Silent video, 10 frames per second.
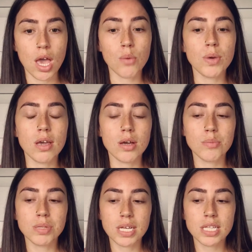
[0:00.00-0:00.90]
And we can
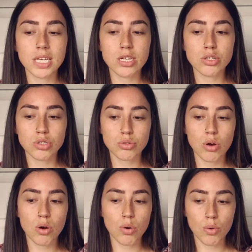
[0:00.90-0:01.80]
completely
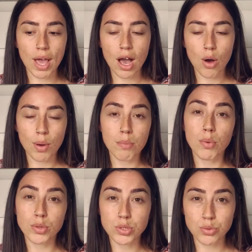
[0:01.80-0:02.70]
control our
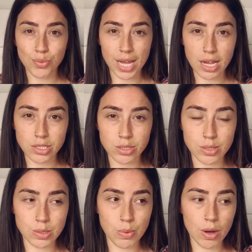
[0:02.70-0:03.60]
emotional
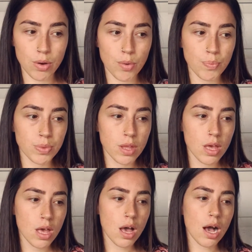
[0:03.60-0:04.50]
reactions as well.
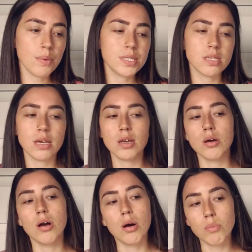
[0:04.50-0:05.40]
I would say
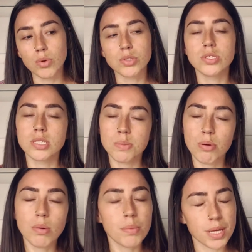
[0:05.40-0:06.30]
emotions are
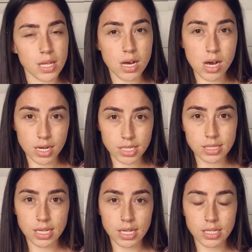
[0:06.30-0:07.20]
probably the hardest
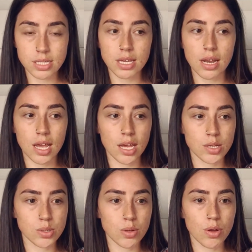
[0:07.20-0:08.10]
thing to get a
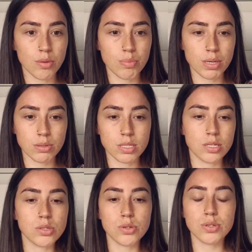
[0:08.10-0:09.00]
handle on, because
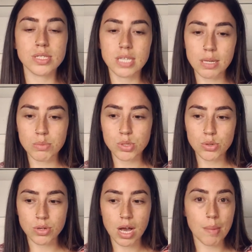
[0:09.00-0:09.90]
they do seem
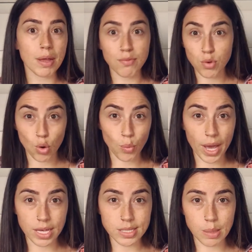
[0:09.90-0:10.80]
to come out of
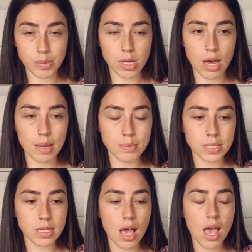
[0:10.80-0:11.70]
nowhere
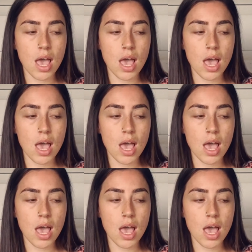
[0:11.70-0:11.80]
sometimes.